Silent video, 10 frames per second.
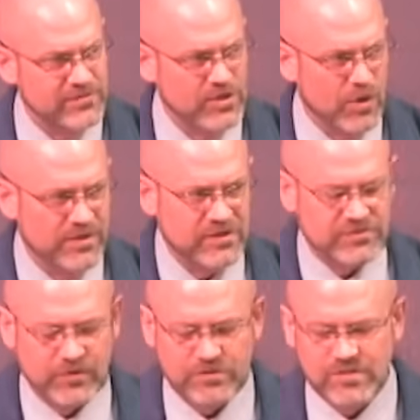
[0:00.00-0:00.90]
even though in
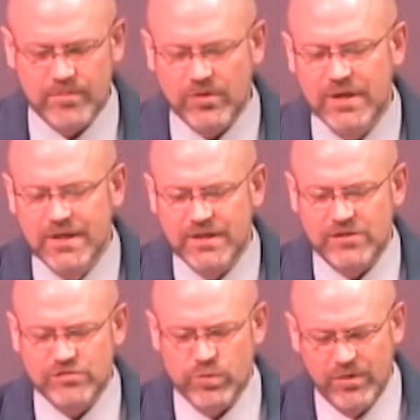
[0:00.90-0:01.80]
this first number
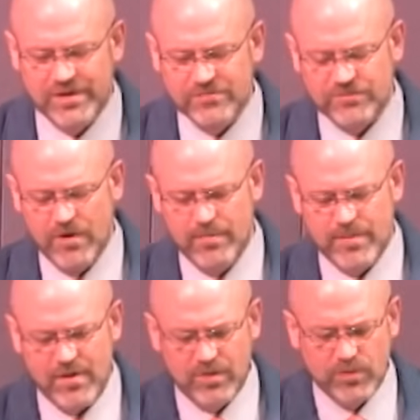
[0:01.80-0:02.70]
he's quoting
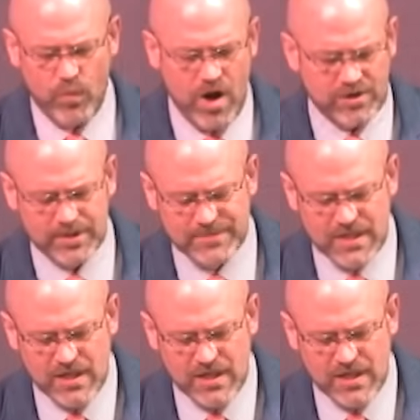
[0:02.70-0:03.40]
from Barbara Walker.